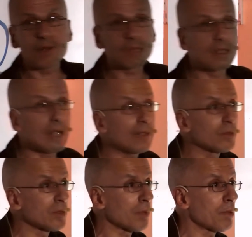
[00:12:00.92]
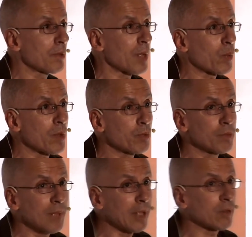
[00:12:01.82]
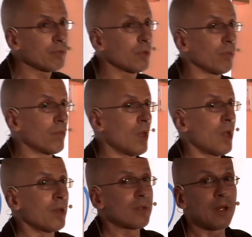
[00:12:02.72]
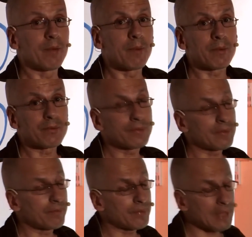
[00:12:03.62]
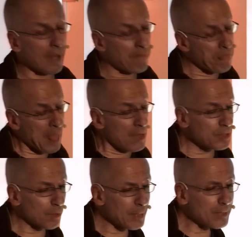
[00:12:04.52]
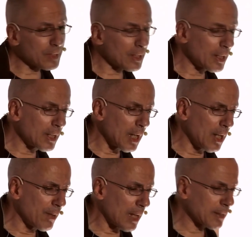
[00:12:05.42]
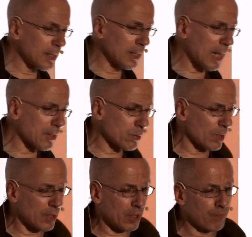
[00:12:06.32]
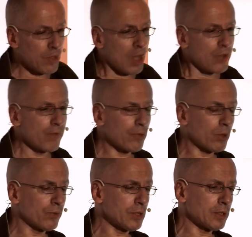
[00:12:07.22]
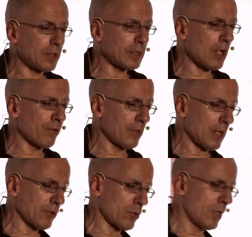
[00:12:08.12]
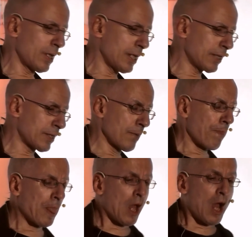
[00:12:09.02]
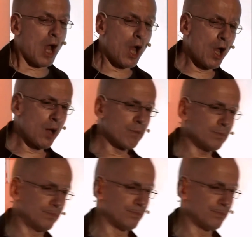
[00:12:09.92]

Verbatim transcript: camera in London they're probably equipped with microphones. The, yeah, so basically, uh, I think actually, if you consider the terror financial elite, um,